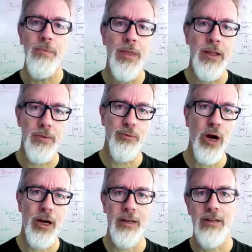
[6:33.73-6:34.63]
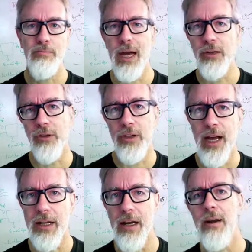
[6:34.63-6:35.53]
then the product isn't matched to
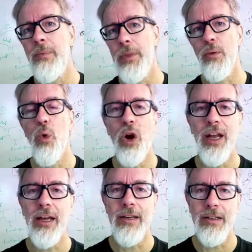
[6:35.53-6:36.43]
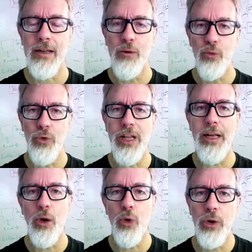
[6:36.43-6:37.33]
that. The warning is
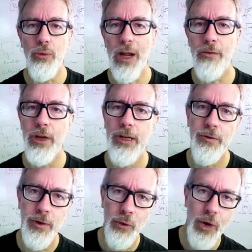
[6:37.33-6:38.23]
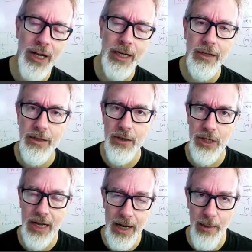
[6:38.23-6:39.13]
really only relevant if you're running
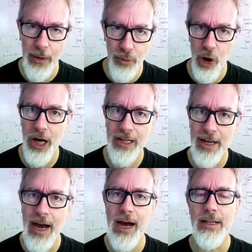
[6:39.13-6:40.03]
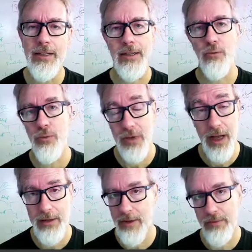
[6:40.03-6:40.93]
dynamic product ads,
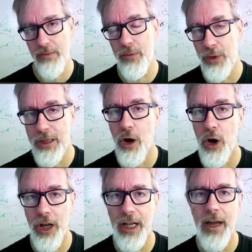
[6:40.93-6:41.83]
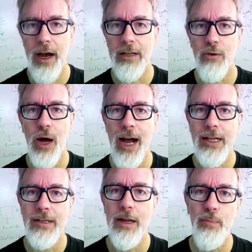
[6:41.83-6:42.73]
that's retargeting ads or
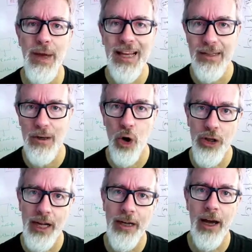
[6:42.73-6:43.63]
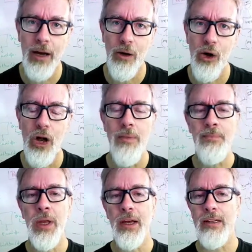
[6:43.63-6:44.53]
ads that are based on that catalog.
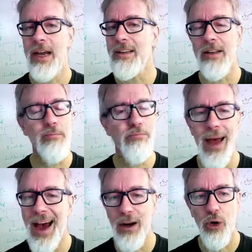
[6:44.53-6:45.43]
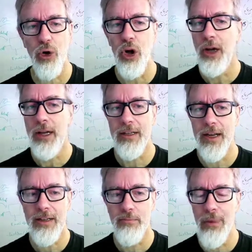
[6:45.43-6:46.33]
It doesn't matter. It
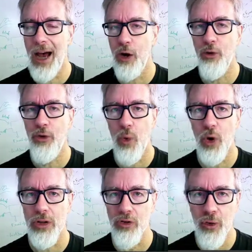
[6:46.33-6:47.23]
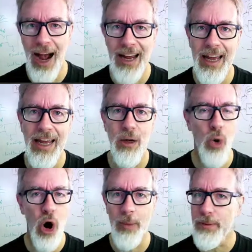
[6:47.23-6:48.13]
doesn't matter for tracking
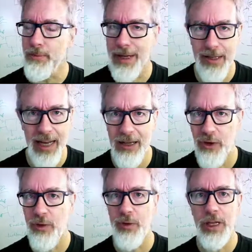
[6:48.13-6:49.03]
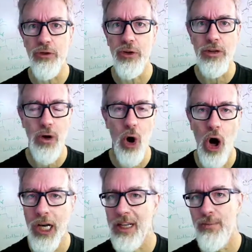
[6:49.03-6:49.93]
or optimization features or
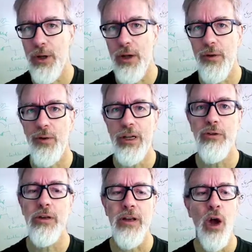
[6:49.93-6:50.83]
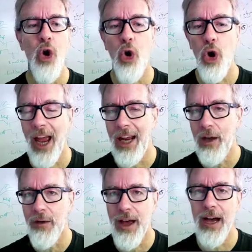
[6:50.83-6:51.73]
audience building features or any
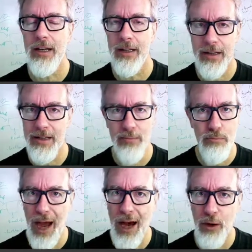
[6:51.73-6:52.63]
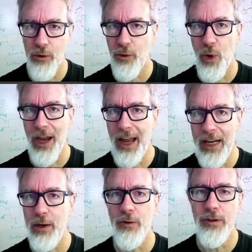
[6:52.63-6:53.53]
of that. It doesn't matter for
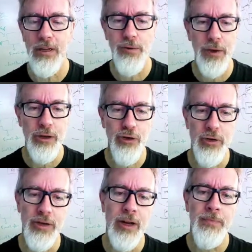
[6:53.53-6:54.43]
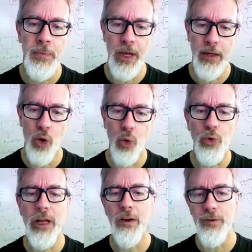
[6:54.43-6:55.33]
any of these features. It
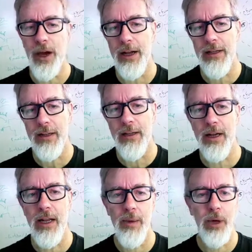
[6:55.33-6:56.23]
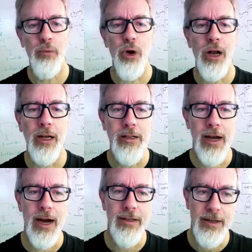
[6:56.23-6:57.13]
only affects the dynamic product
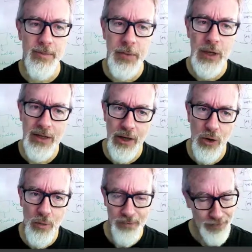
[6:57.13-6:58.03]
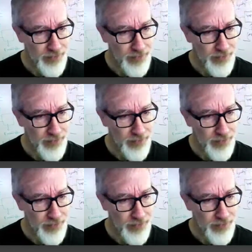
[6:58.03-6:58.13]
ads. So